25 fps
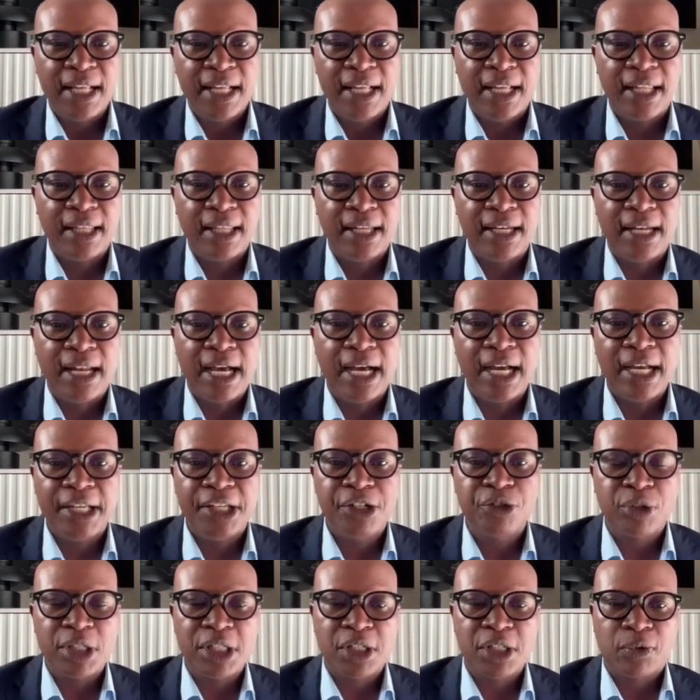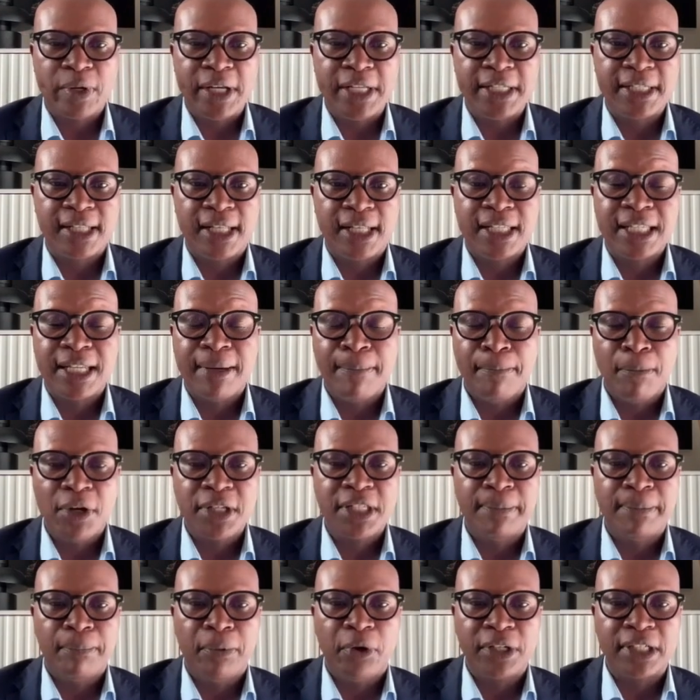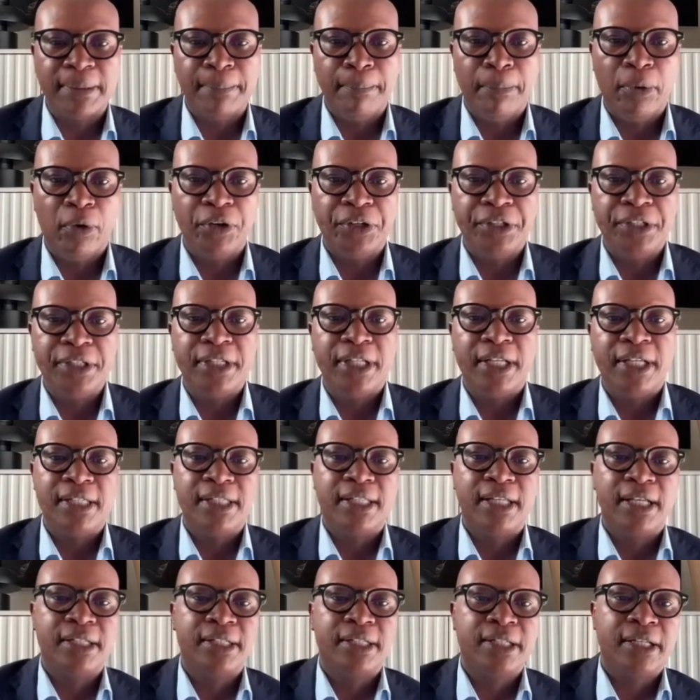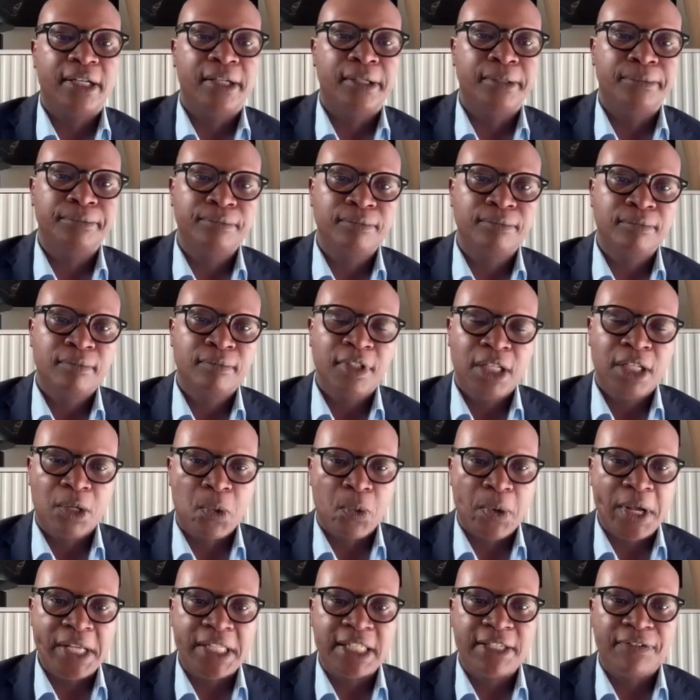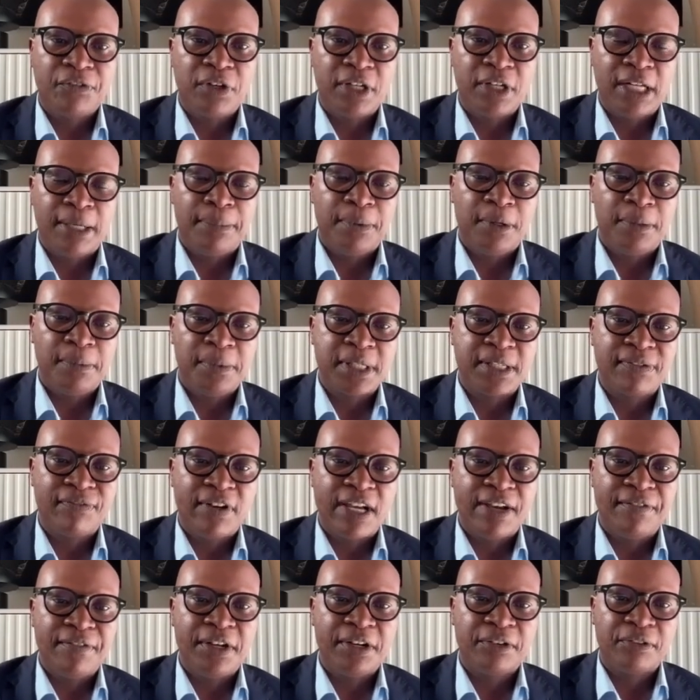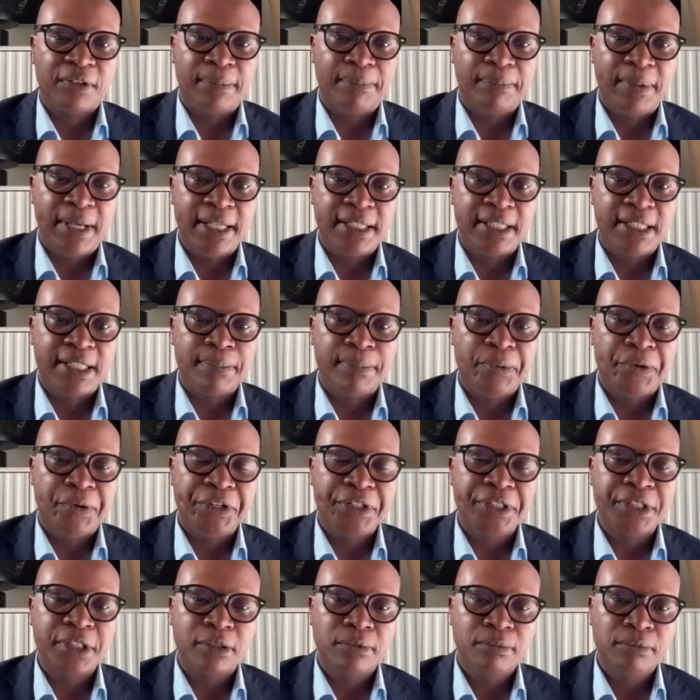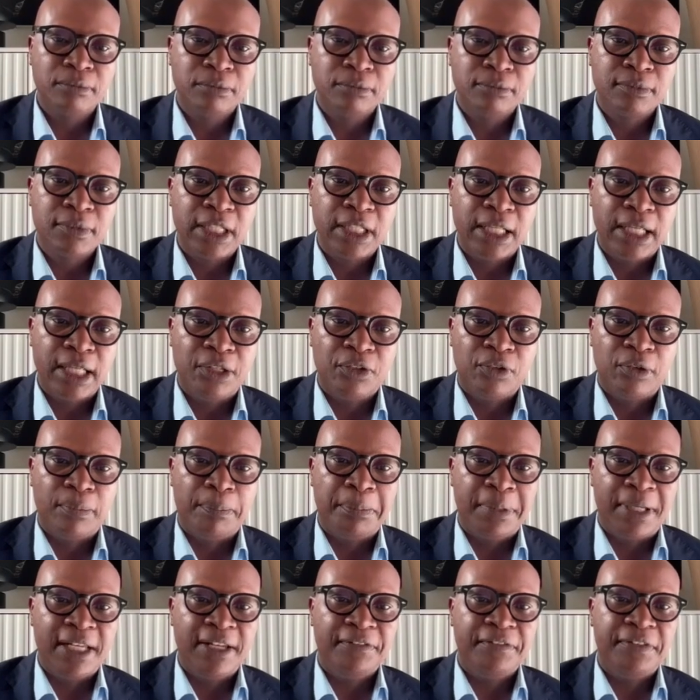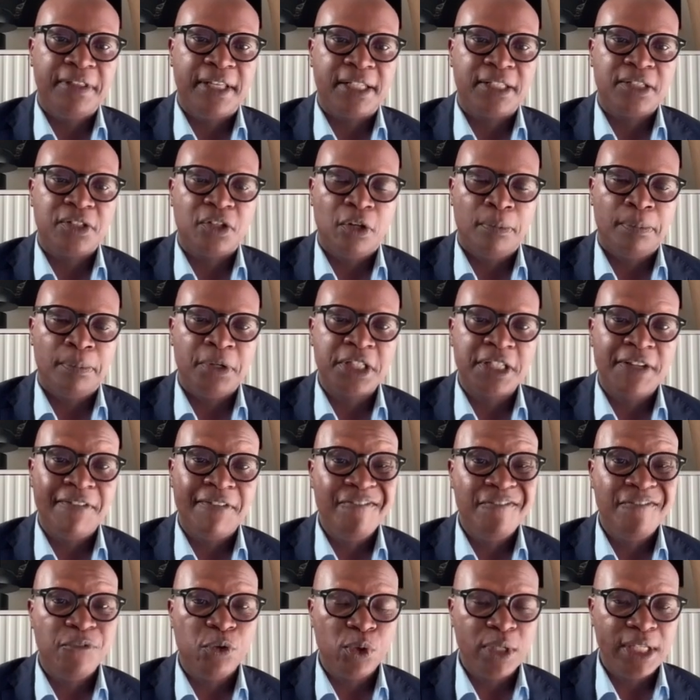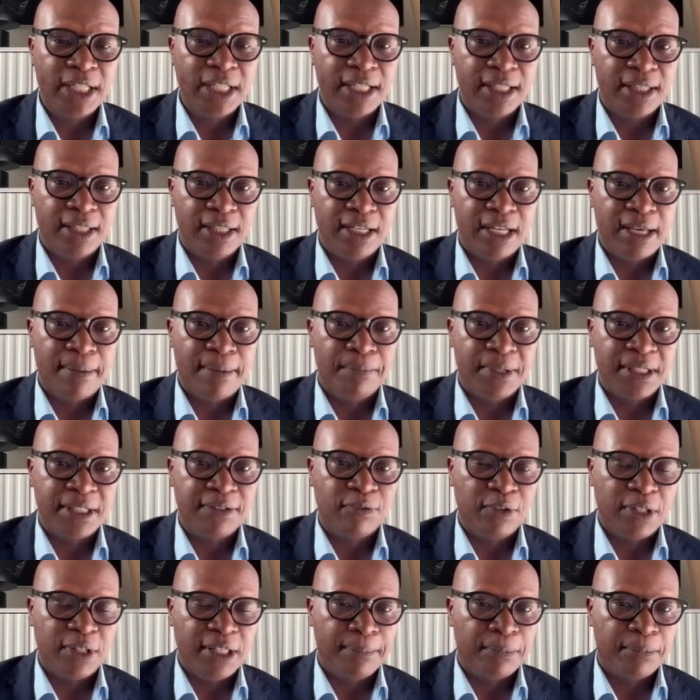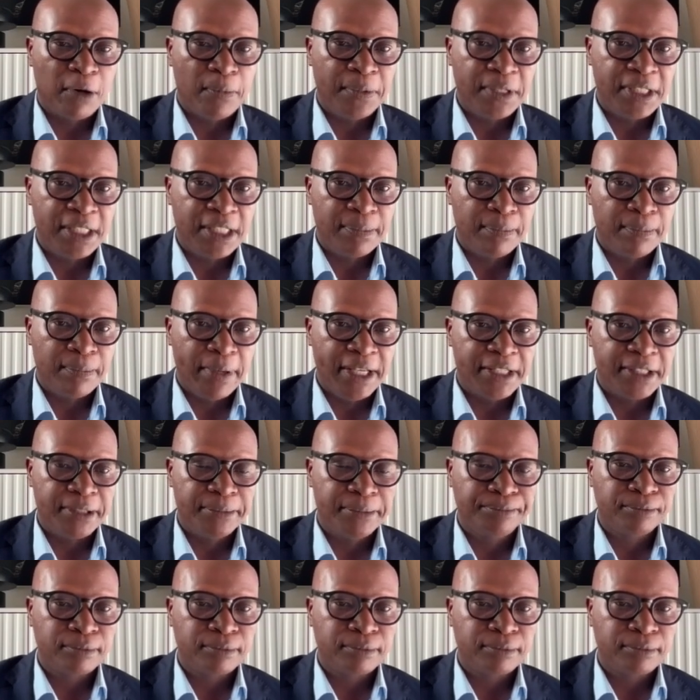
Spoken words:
And then high interest rates, that's the most important point here, is that rates have gone up almost 500 basis points. And we believe that's almost fully in the numbers for the property space.